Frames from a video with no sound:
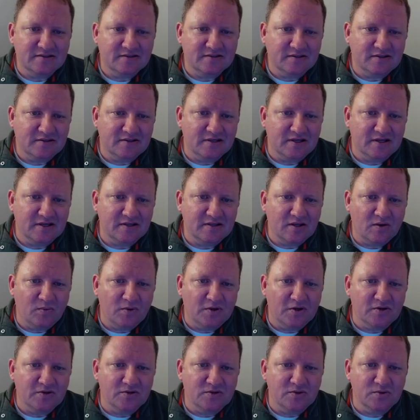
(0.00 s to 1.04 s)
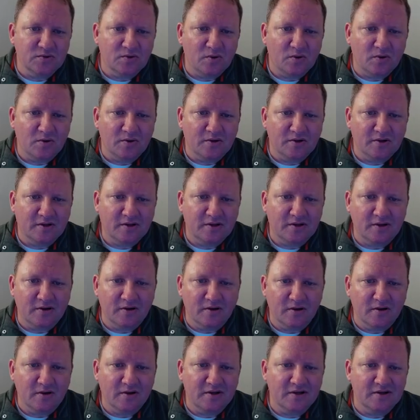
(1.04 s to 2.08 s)
thing that we can do on
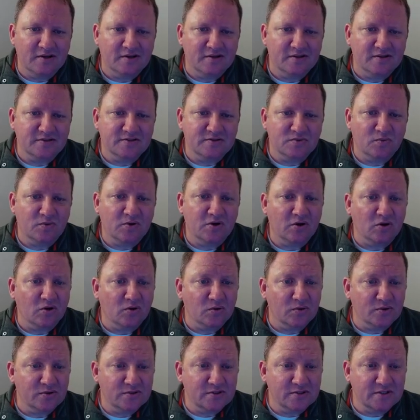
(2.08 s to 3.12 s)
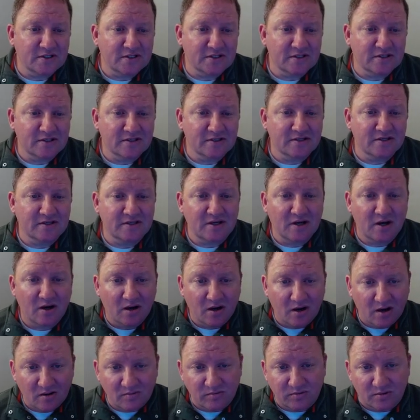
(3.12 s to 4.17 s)
here is we're going to need the
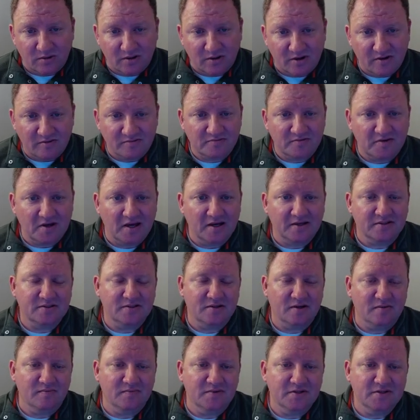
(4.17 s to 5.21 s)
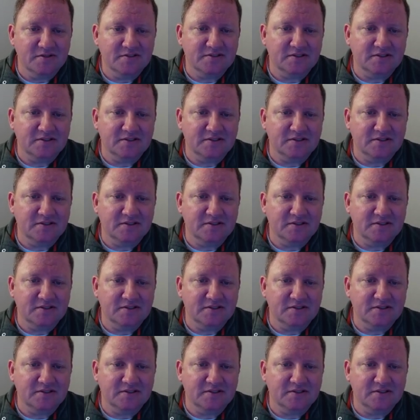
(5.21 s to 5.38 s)
hover effect of this.